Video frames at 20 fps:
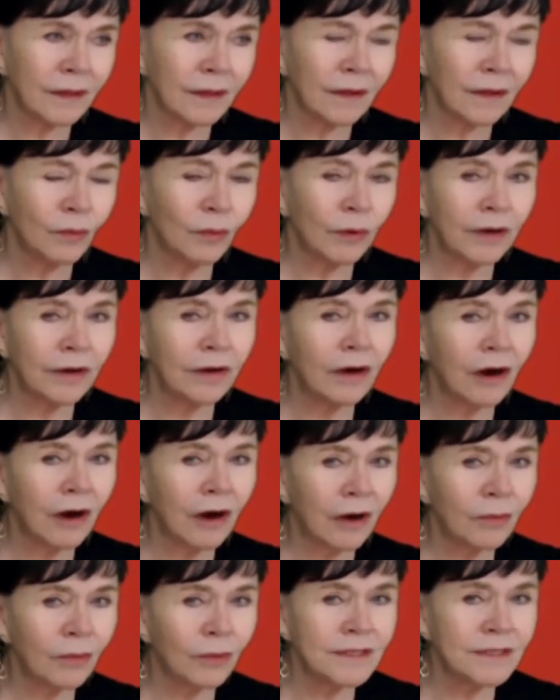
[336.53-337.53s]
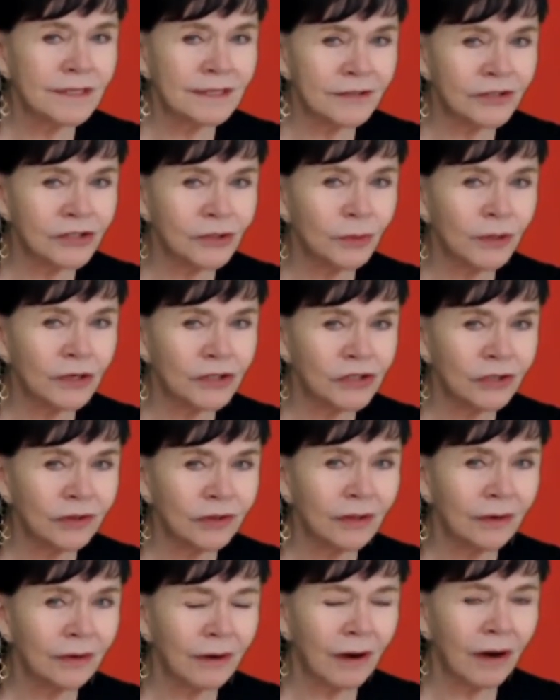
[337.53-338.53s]
What an awkward situation,
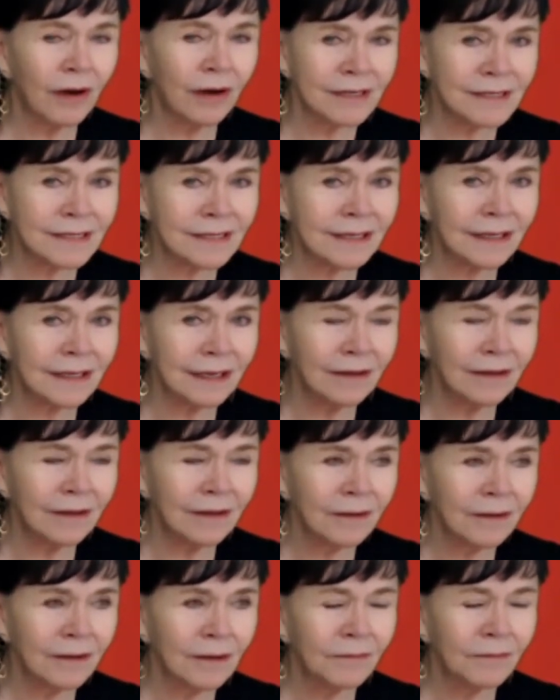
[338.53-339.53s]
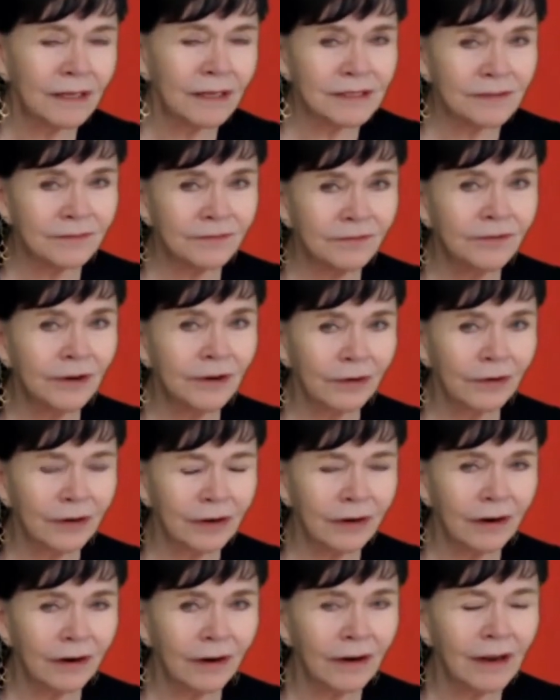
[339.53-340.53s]
though, honestly. I know. That's very
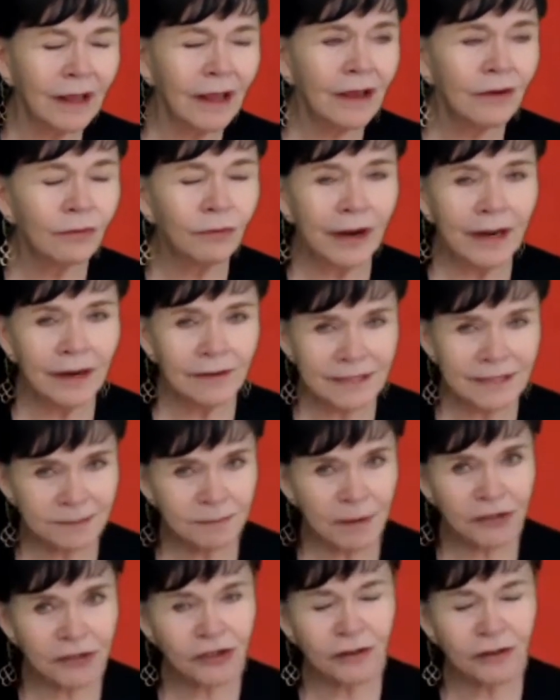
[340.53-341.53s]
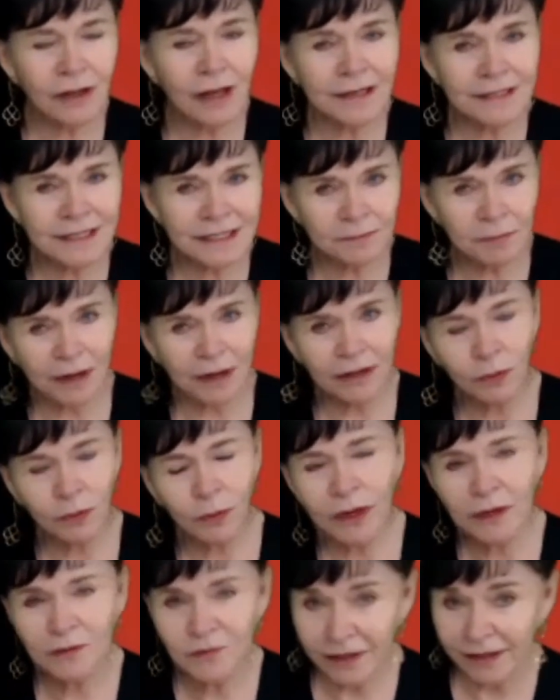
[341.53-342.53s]
hard. Ray specializes, by the
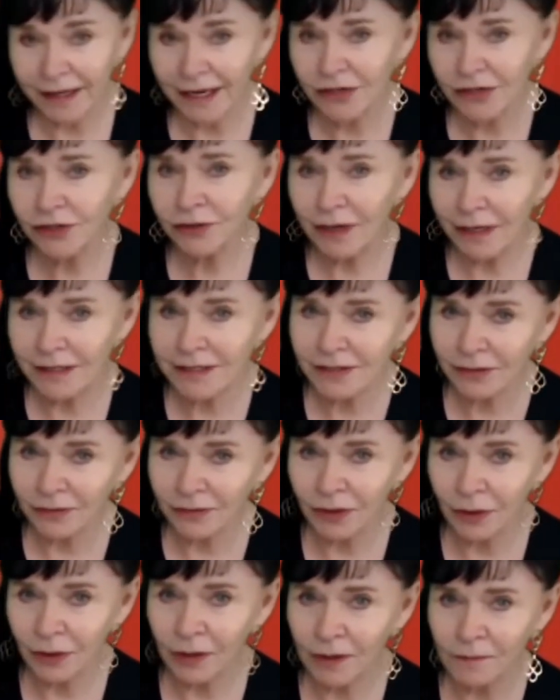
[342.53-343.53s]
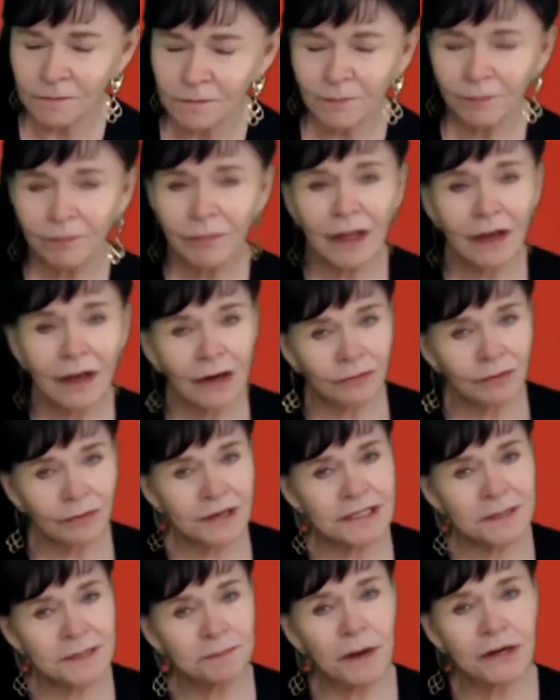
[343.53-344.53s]
way, in case you guys don't know it, Ray
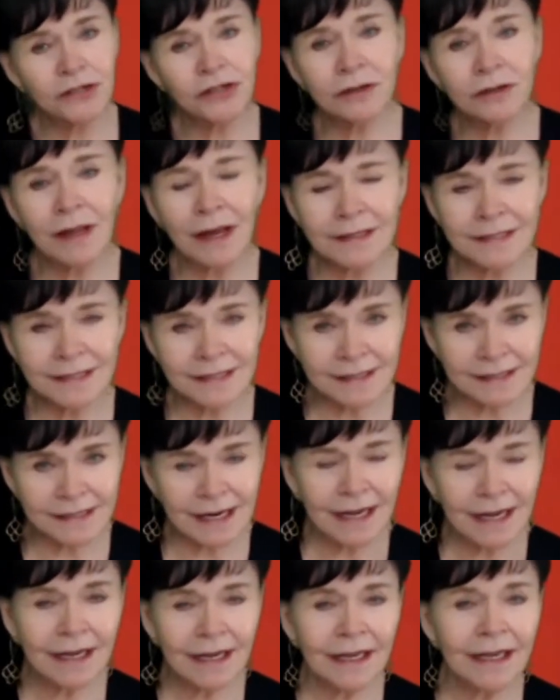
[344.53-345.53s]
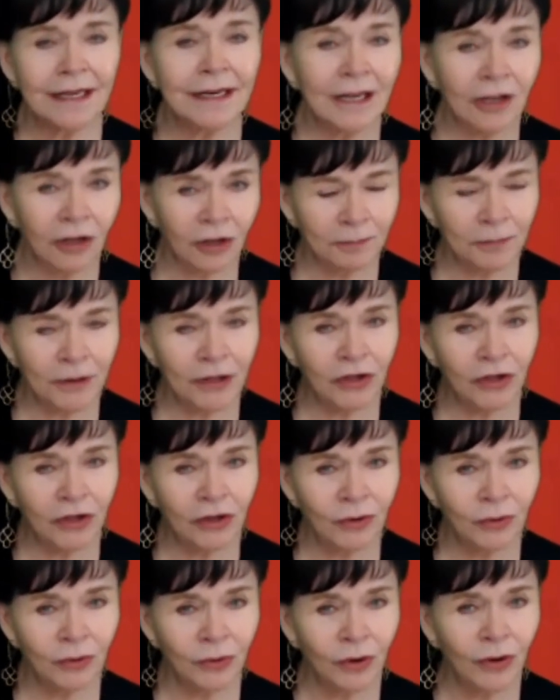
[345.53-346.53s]
specializes in helping
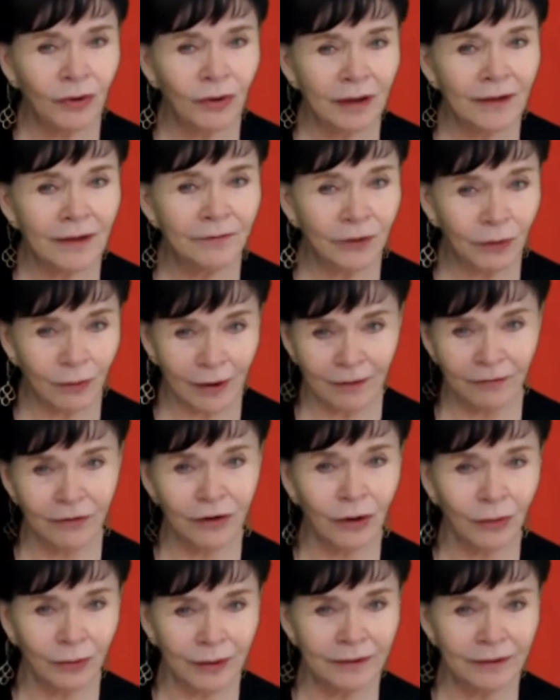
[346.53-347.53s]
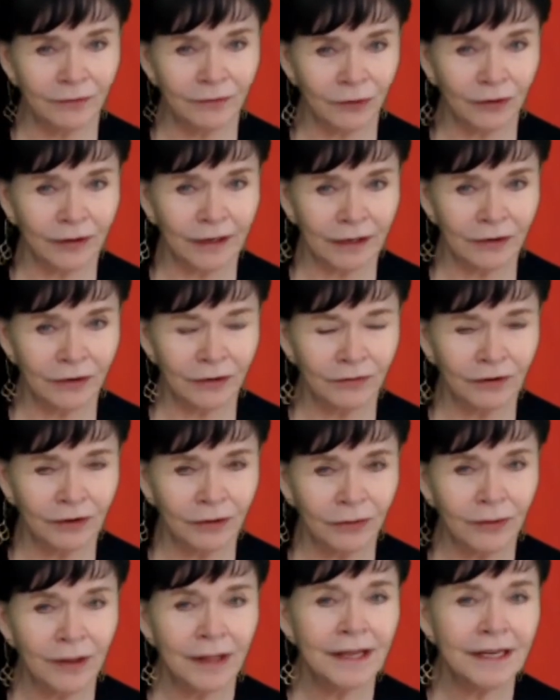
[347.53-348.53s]
you. If you ever go in for an
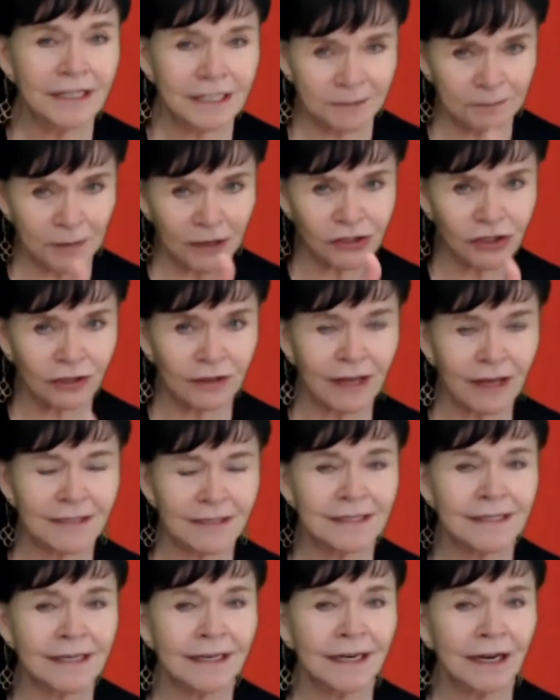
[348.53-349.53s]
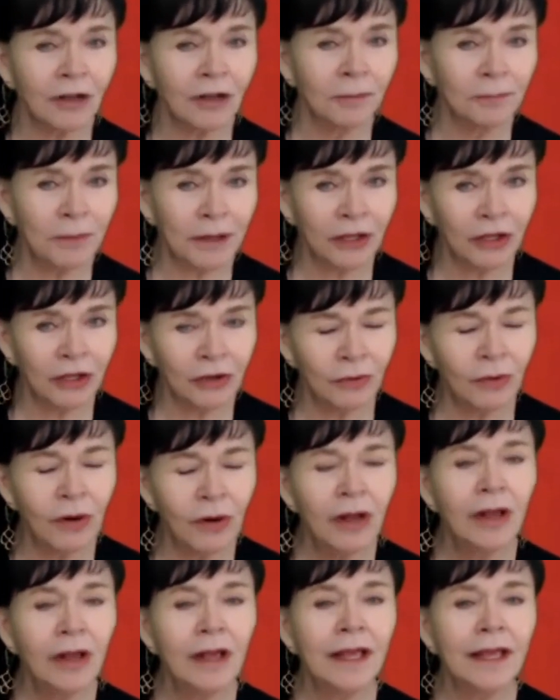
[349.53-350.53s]
interview, he specializes in helping you
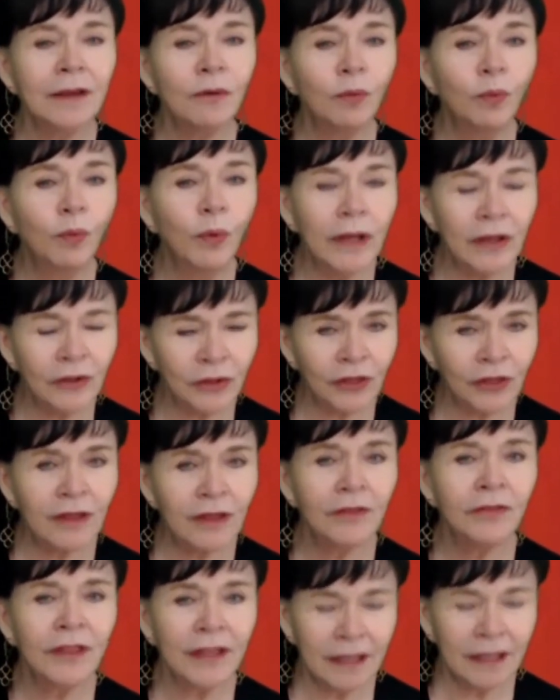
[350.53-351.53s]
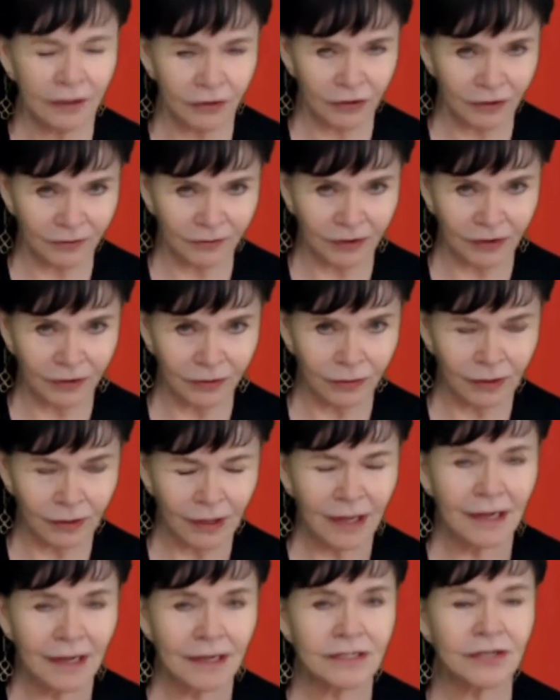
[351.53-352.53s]
with the interview
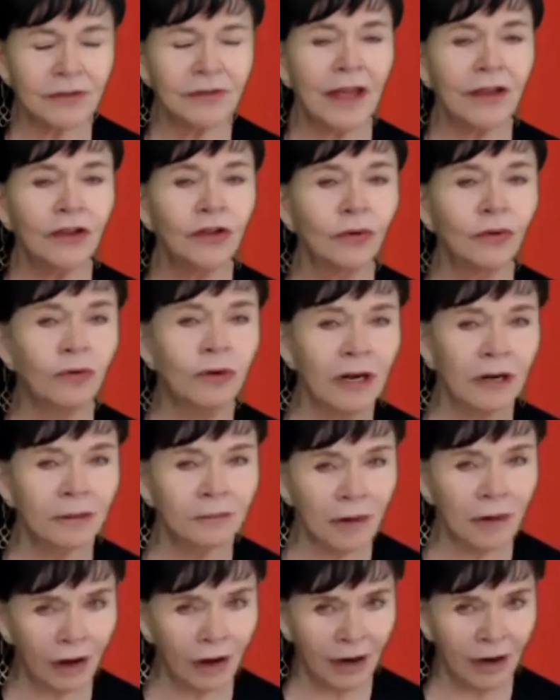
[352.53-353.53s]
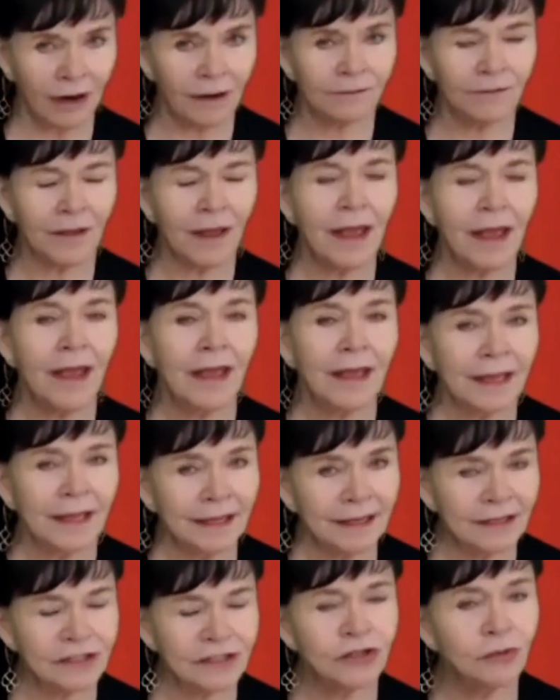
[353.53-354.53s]
so that you come off. He
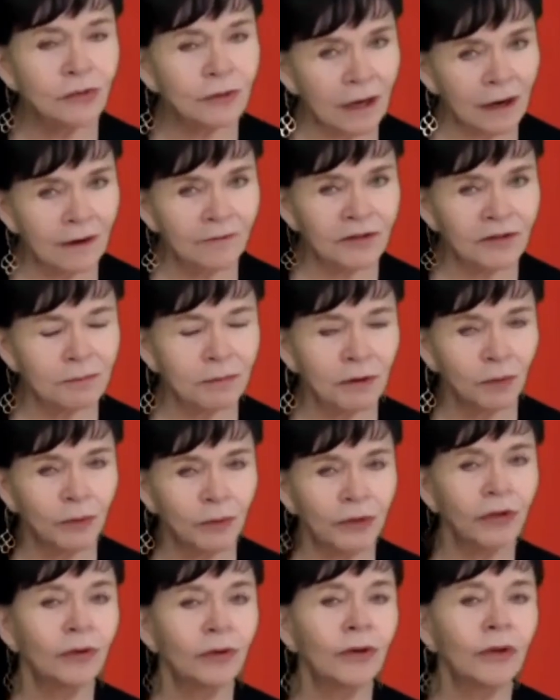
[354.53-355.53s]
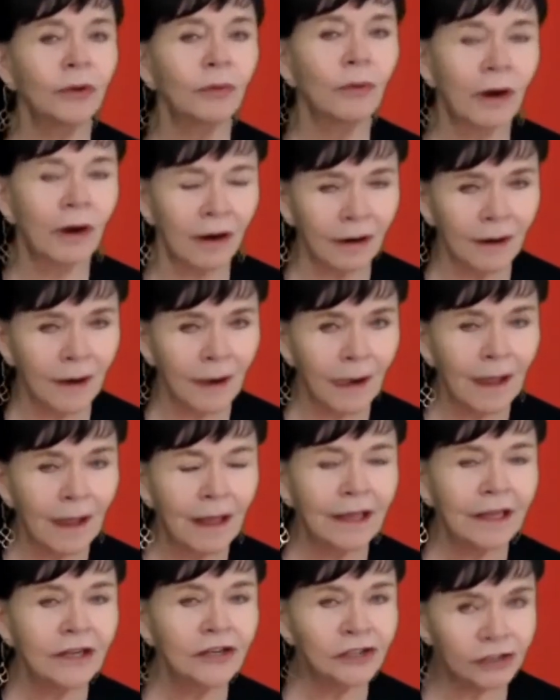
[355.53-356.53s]
gets you comfortable with who you are.
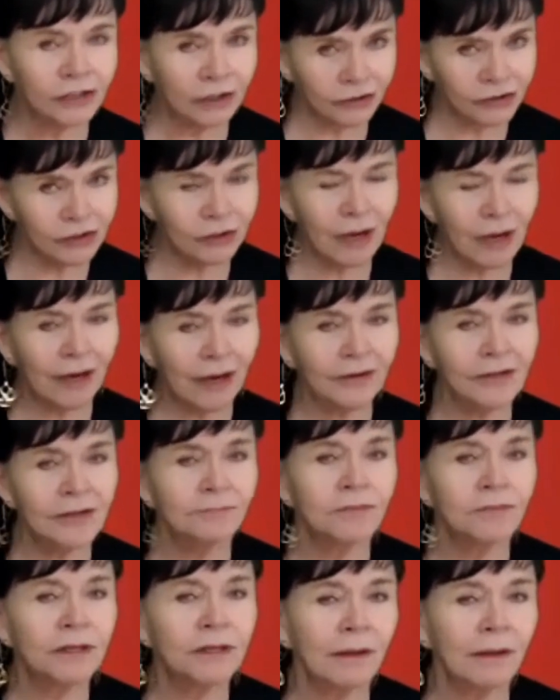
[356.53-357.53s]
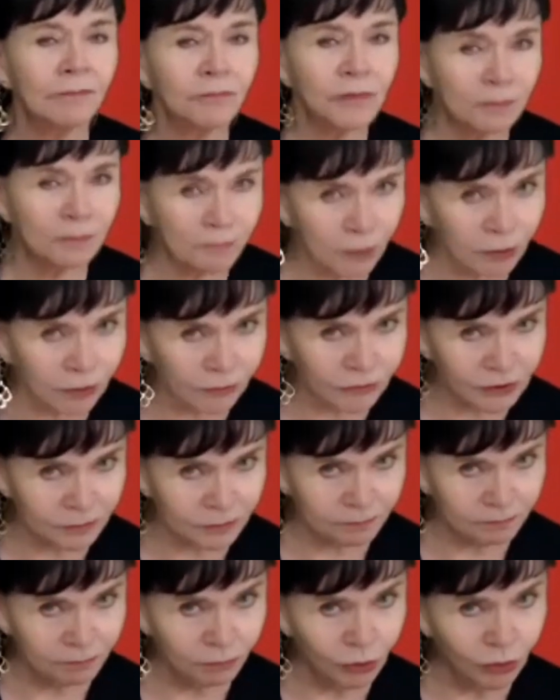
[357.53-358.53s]
He shows you how to, to, to, to
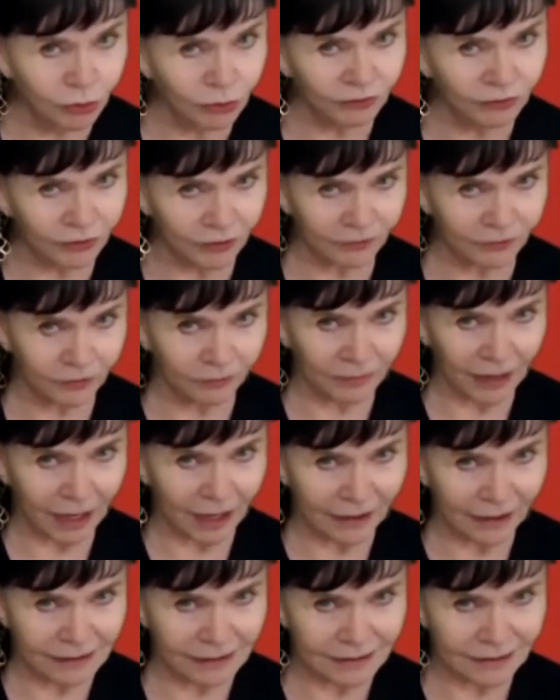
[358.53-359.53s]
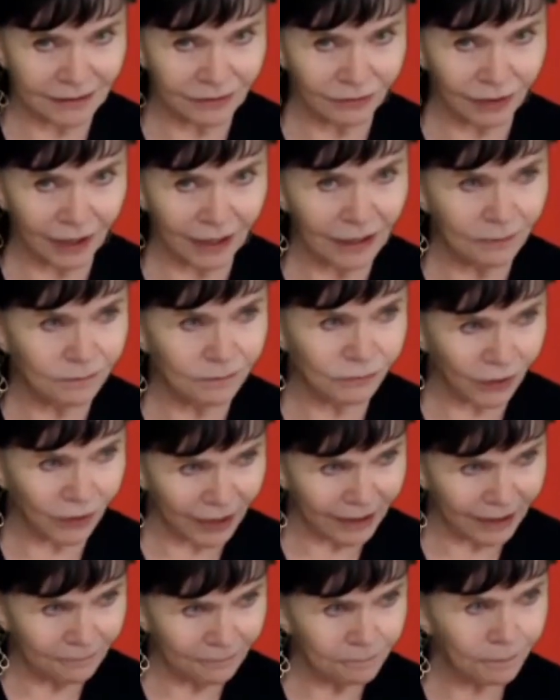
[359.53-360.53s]
move from that, right,
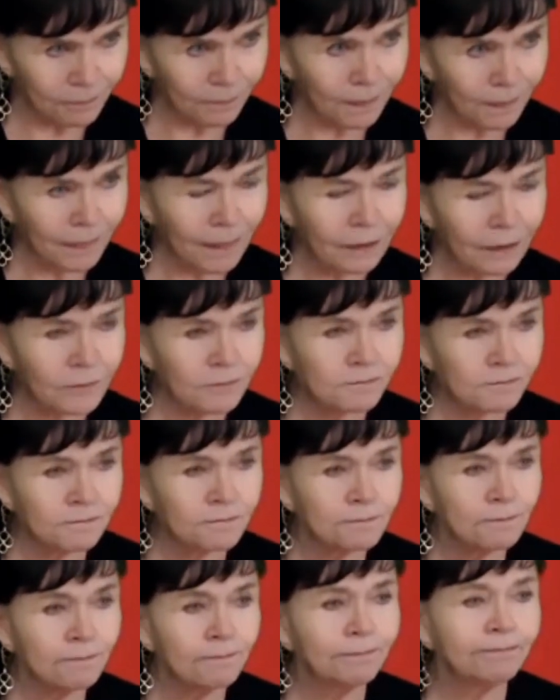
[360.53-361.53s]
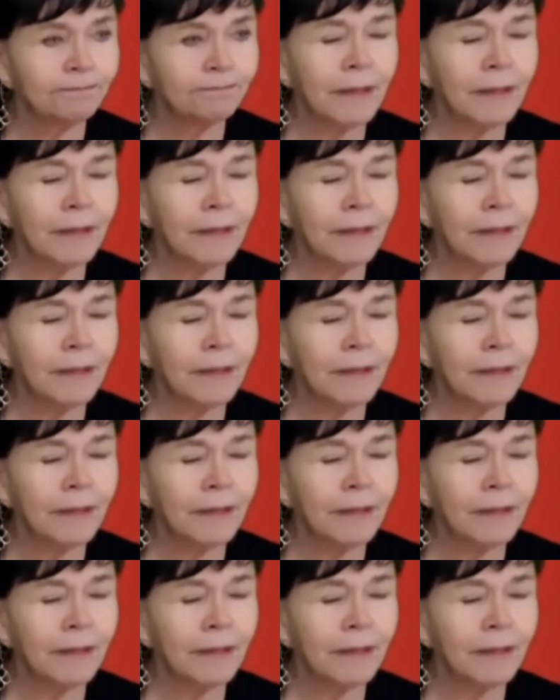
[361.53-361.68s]
Ray? I sure do.